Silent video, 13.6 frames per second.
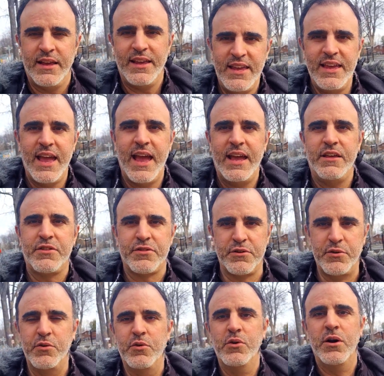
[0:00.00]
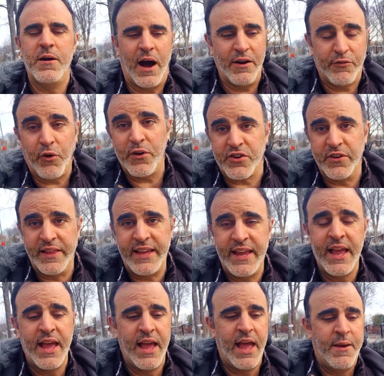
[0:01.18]
EA through, unfortunately,
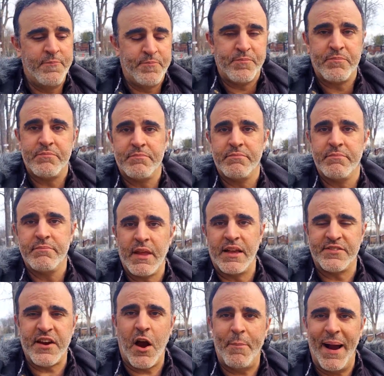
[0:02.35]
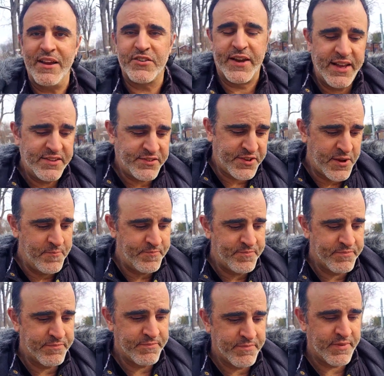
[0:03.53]
Sour Patch Kids.
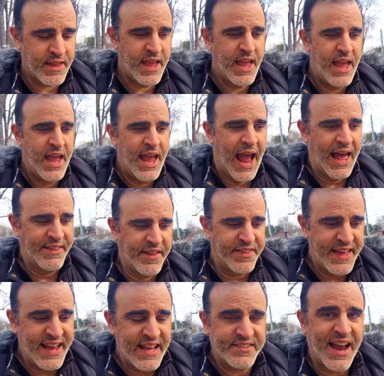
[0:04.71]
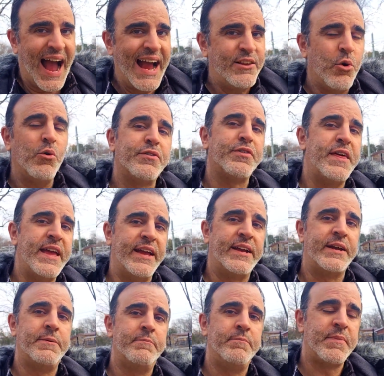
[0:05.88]
And the thing is, I don't think,
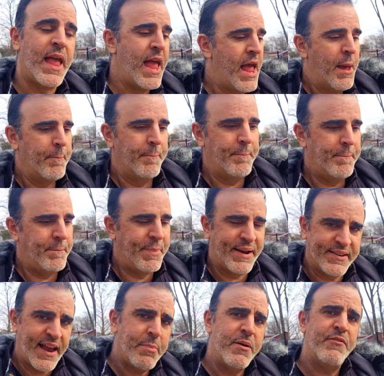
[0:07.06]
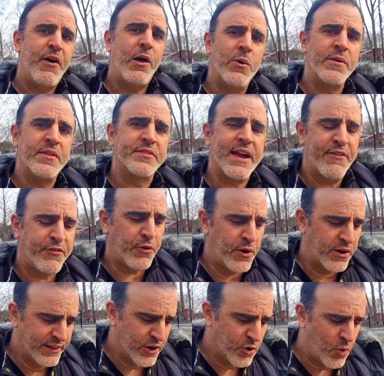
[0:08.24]
because I've been following this guy for a
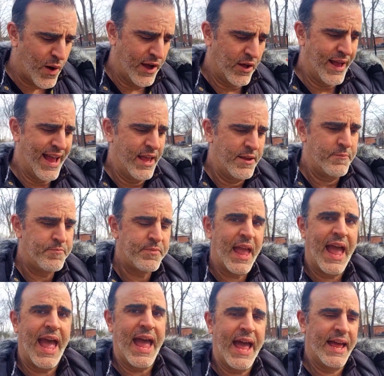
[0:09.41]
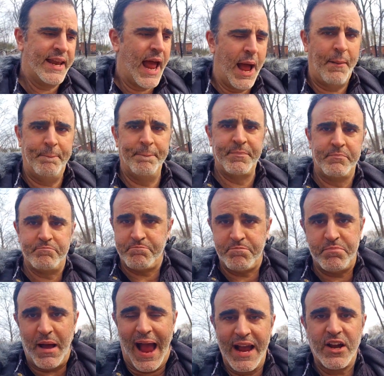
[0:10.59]
little while, and
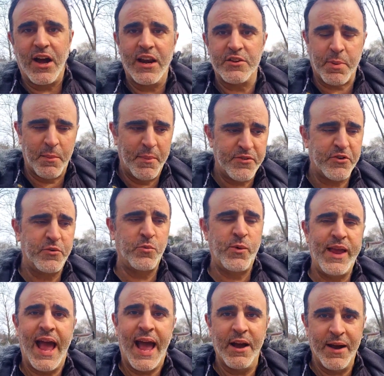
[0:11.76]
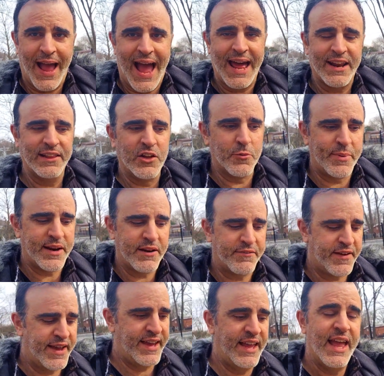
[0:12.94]
I got his permission. We had a little bit of
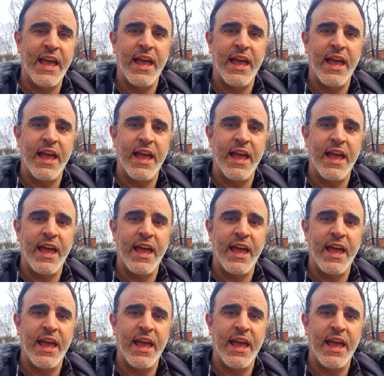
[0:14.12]
a